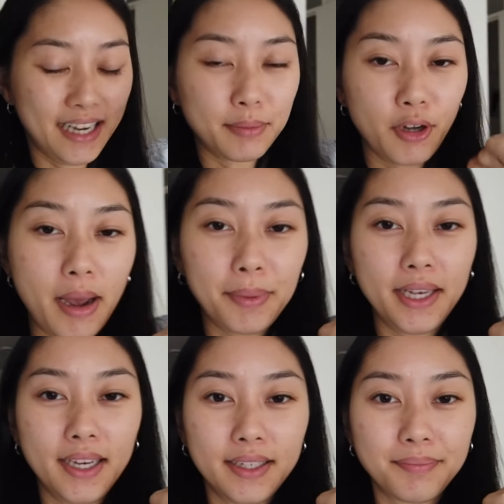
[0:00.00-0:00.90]
I'm so
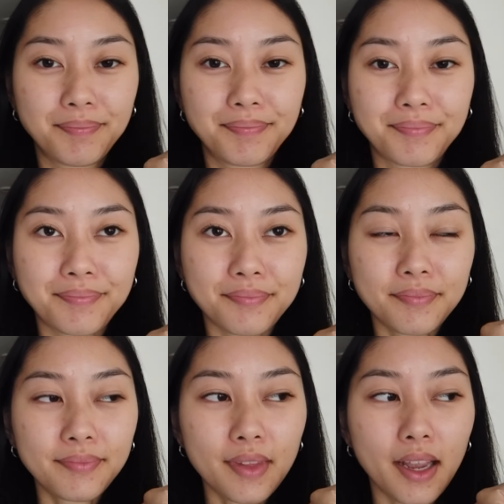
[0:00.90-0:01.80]
happy.
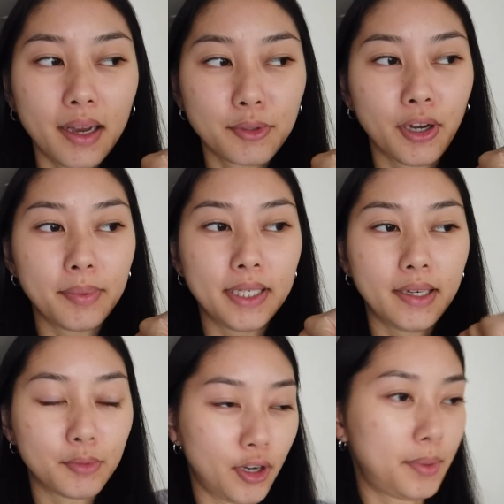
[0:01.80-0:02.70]
I'm so happy.
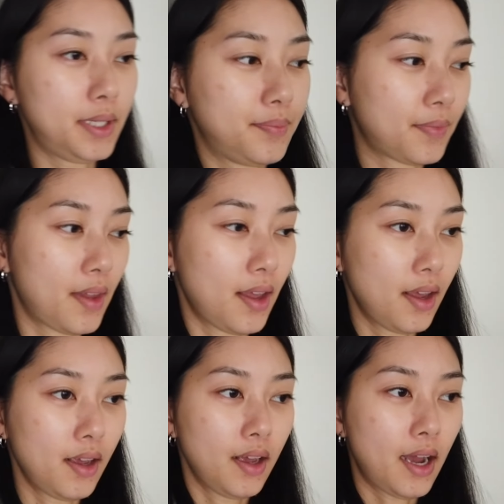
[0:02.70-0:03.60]
I'm so happy.
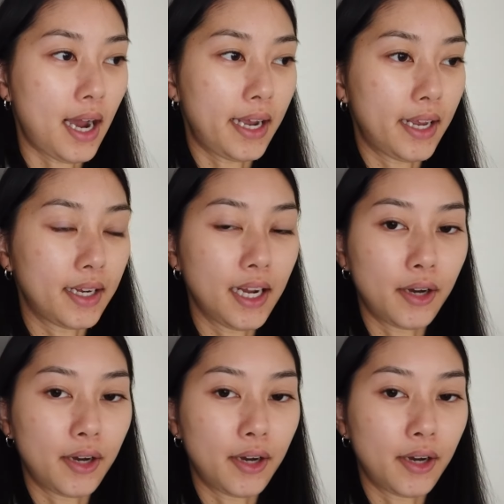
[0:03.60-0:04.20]
I can